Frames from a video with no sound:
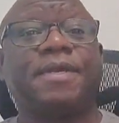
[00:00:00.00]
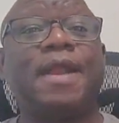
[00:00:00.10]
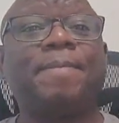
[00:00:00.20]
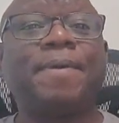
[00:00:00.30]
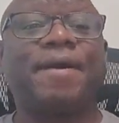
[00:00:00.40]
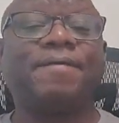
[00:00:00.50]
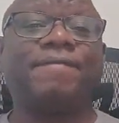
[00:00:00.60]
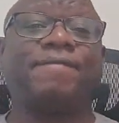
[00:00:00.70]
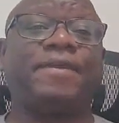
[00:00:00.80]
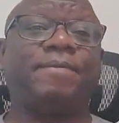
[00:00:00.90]
wrapper
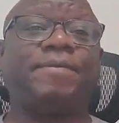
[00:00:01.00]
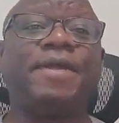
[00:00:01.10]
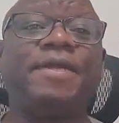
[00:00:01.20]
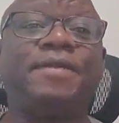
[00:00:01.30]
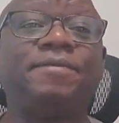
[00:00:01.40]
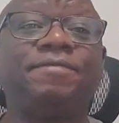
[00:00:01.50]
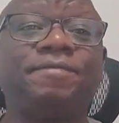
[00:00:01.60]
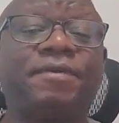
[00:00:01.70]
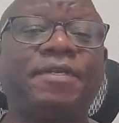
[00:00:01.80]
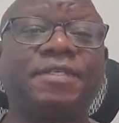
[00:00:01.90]
for the bread,
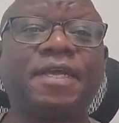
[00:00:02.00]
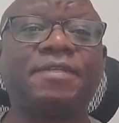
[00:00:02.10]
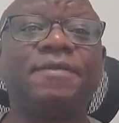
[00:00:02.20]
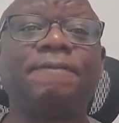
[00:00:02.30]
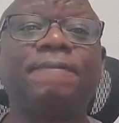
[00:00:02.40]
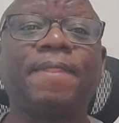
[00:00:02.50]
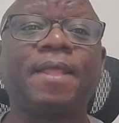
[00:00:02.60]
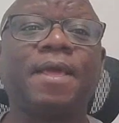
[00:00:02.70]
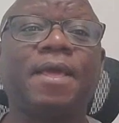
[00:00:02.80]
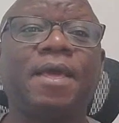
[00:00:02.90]
for instance,
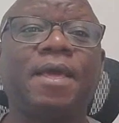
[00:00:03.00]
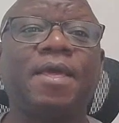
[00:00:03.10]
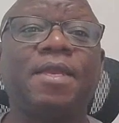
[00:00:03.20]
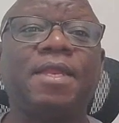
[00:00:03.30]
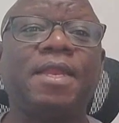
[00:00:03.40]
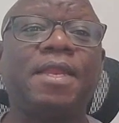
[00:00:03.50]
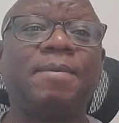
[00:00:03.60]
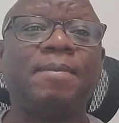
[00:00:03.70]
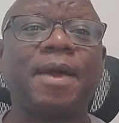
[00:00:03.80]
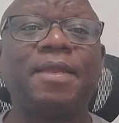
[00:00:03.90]

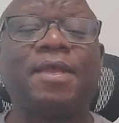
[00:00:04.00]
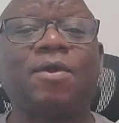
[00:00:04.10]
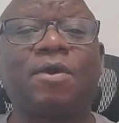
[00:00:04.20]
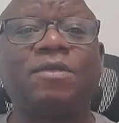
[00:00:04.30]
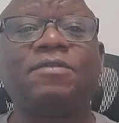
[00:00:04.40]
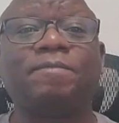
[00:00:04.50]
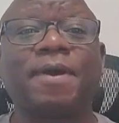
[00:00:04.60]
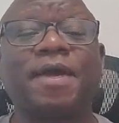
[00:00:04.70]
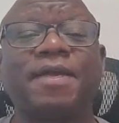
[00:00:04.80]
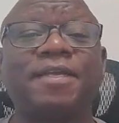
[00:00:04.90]
the cost
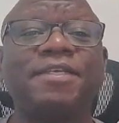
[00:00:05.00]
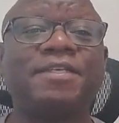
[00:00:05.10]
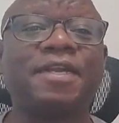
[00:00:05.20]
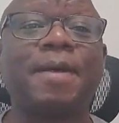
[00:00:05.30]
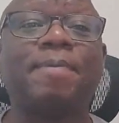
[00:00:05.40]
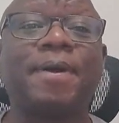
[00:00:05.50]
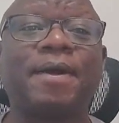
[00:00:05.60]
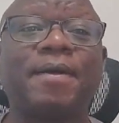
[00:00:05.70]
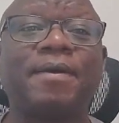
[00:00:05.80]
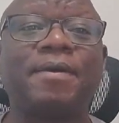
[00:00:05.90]
per each
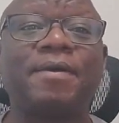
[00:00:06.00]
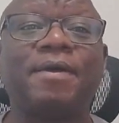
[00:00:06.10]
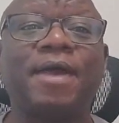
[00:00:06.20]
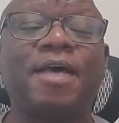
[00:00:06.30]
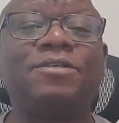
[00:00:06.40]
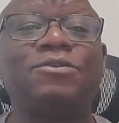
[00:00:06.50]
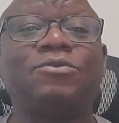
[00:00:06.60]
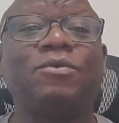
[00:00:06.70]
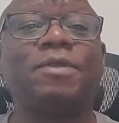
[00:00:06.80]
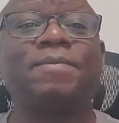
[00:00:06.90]
wrapper has
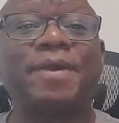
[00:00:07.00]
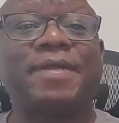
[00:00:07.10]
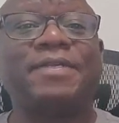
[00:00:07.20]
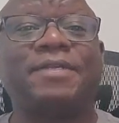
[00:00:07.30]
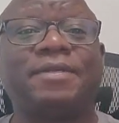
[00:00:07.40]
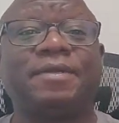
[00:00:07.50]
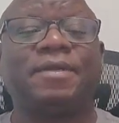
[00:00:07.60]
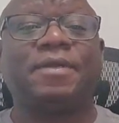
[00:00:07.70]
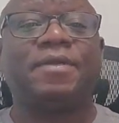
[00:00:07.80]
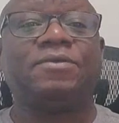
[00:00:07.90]
to do with the bread.
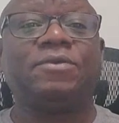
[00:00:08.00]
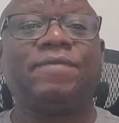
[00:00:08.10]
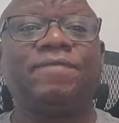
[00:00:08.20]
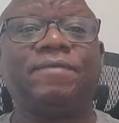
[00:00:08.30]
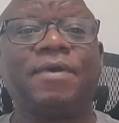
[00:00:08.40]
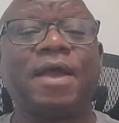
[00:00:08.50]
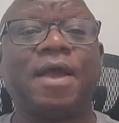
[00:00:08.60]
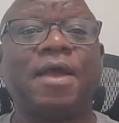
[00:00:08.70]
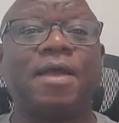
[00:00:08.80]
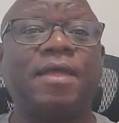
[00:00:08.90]
So if you
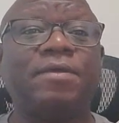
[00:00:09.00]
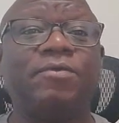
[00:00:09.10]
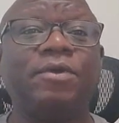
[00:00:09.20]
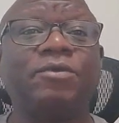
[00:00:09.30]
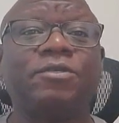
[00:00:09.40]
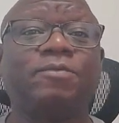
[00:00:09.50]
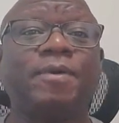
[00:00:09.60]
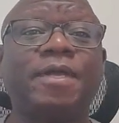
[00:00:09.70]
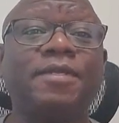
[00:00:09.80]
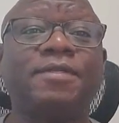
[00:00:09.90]
are going to
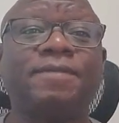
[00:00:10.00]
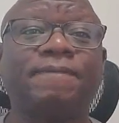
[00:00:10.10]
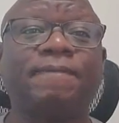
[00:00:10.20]
spend